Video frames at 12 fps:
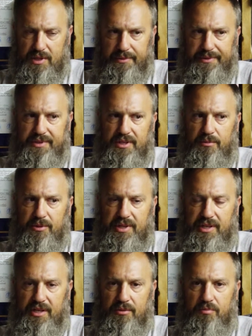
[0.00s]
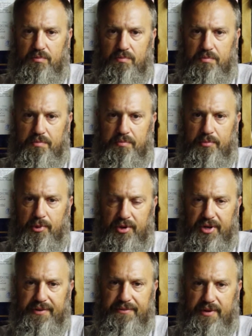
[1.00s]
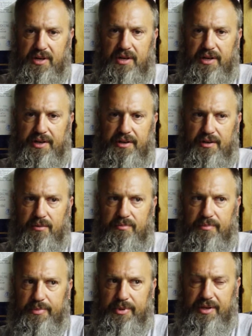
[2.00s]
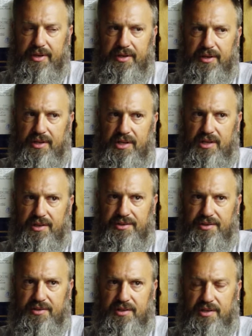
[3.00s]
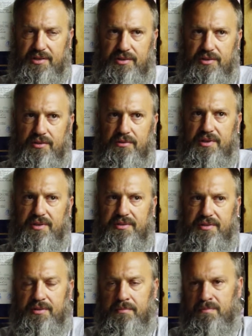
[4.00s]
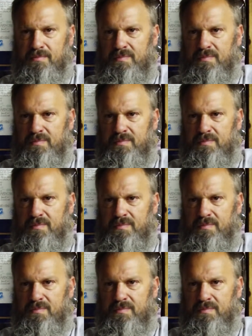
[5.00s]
I was able to get pretty far under, but as soon as